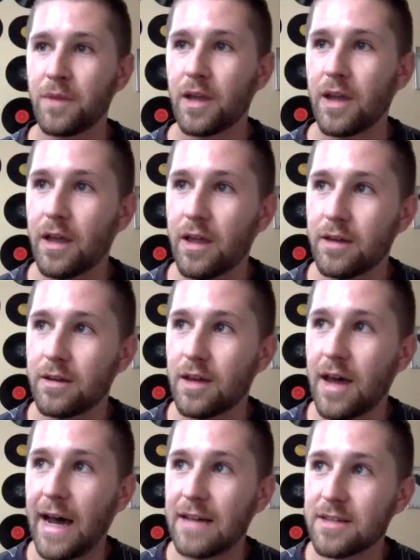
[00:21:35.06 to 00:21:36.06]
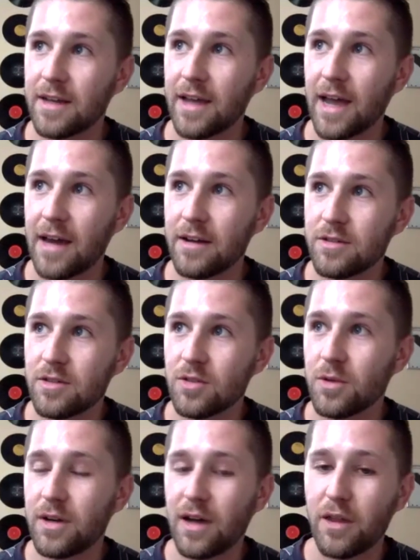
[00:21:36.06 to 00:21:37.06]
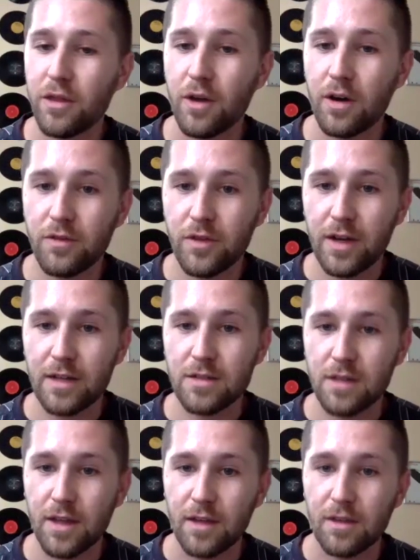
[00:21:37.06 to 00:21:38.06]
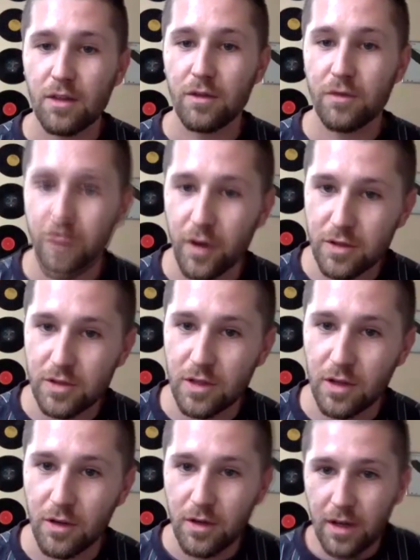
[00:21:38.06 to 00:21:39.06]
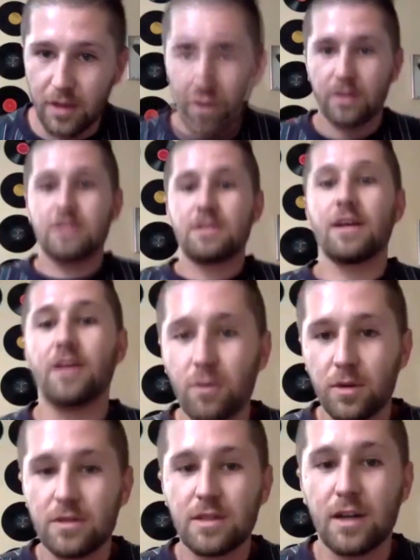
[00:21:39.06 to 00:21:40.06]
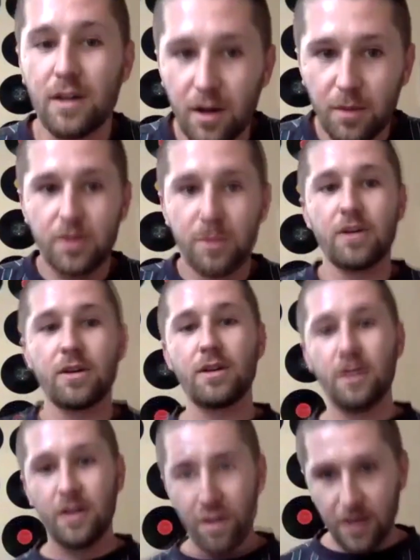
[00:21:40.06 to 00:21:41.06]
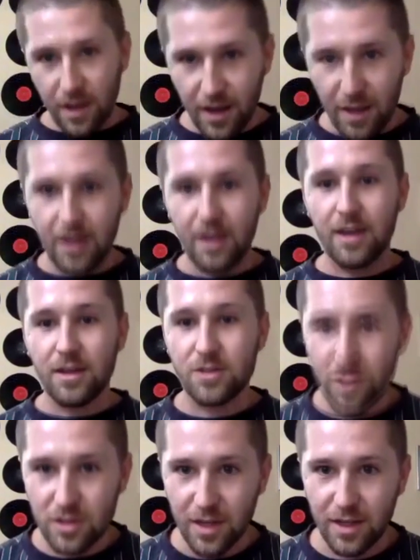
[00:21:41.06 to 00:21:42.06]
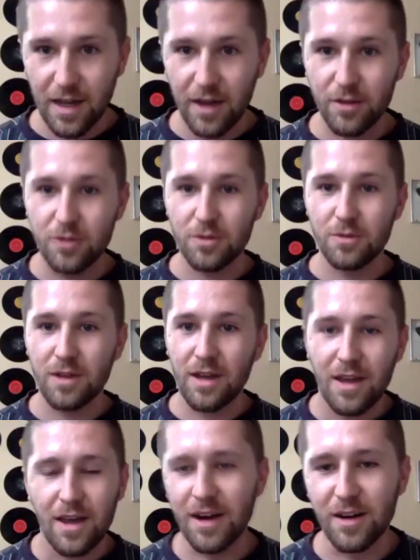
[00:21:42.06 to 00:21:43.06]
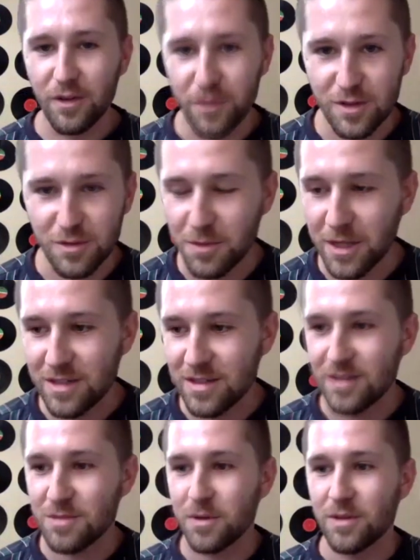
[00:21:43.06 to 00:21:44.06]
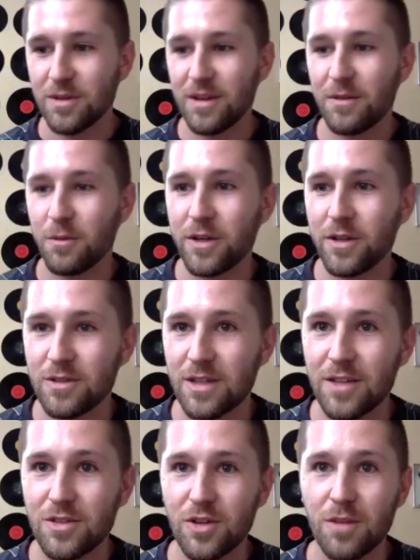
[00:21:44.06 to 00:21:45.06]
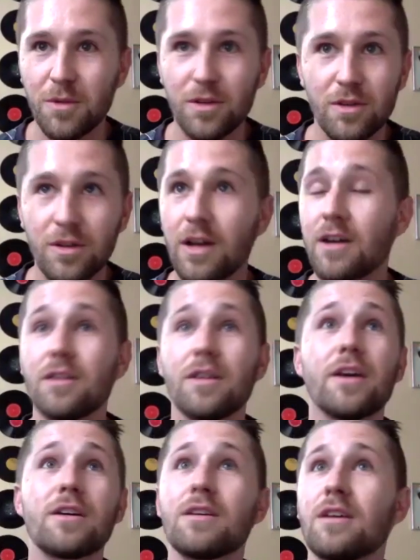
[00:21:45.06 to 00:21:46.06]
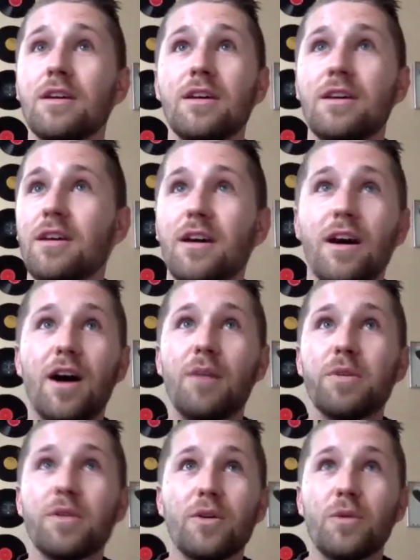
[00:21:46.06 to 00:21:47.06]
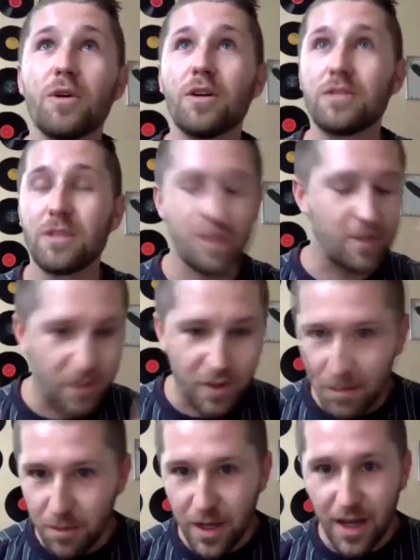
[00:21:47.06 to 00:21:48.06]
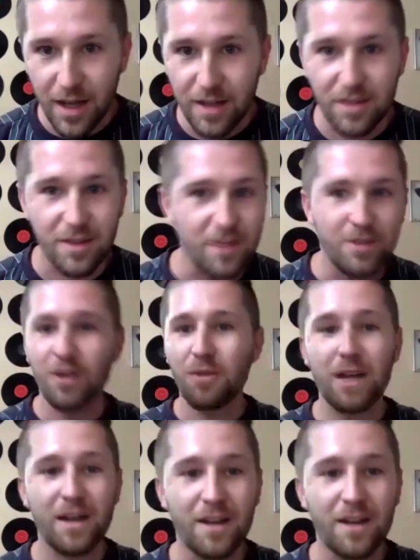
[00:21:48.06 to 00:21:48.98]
And as I added to it, I thought of it as like the first note. And then the second one's kind of up here. Just like how you, I don't know if this will make sense, but when you're daydreaming, you're kind of like up in the world and then you come back and then you go back